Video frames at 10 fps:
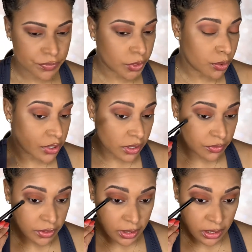which I
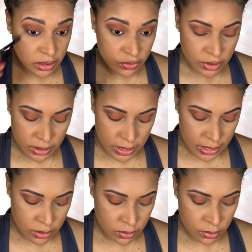feel like is really
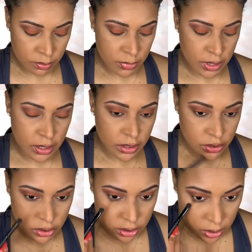not doing
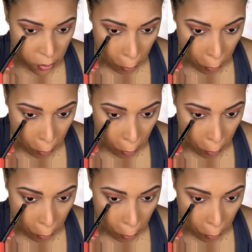much.